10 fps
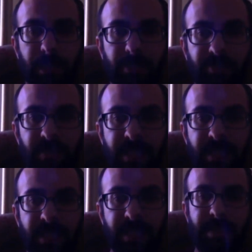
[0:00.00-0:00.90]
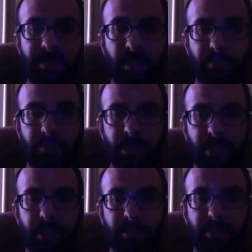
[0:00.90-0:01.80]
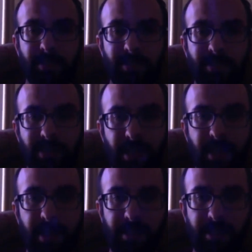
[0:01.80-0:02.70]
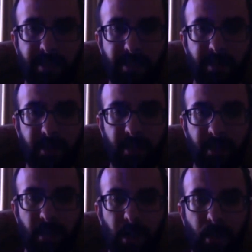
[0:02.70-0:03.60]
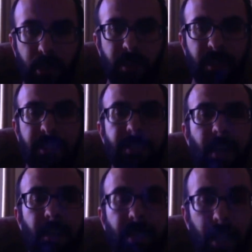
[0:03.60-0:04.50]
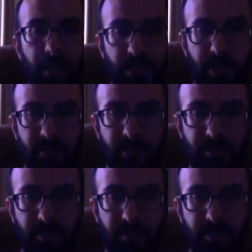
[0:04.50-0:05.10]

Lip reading: metaphysical assumptions of science, of unconscious.